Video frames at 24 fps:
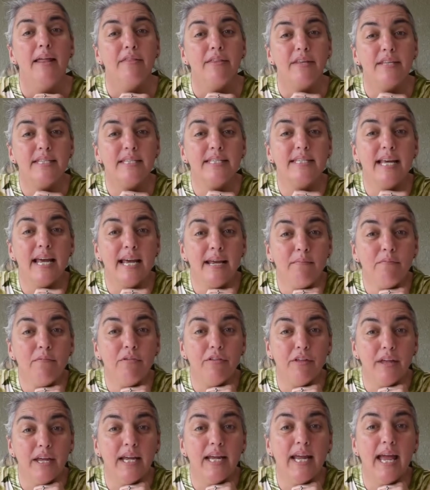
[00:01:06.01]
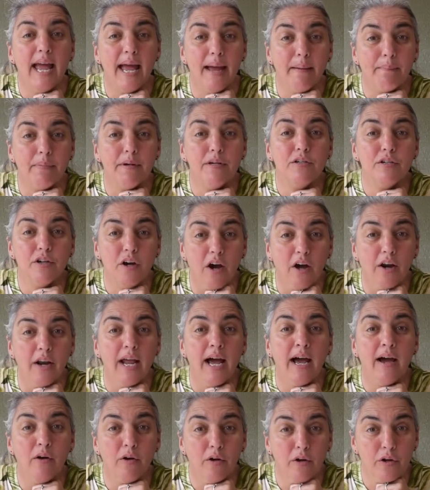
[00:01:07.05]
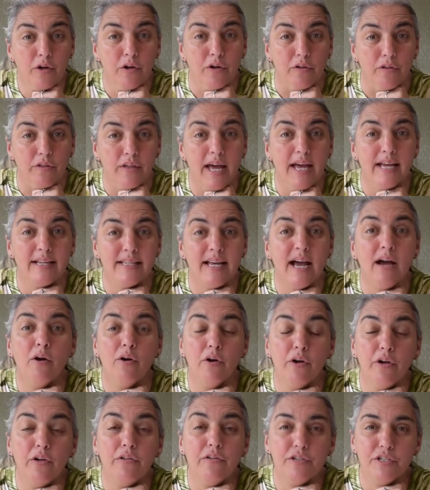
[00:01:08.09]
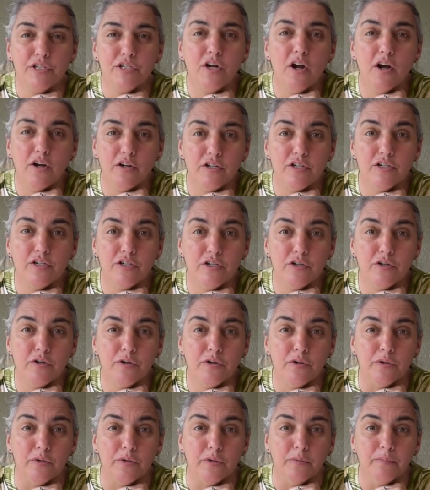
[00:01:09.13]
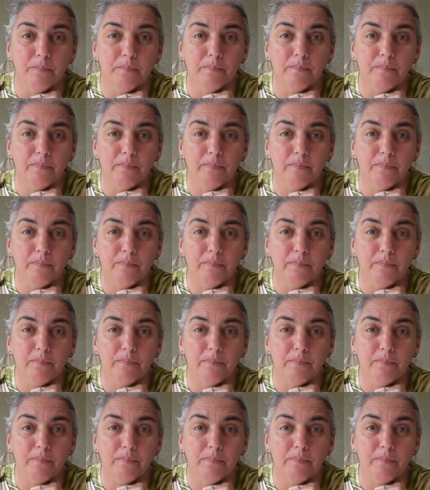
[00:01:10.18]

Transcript: the same thing happened on our earth as our earth started to cool.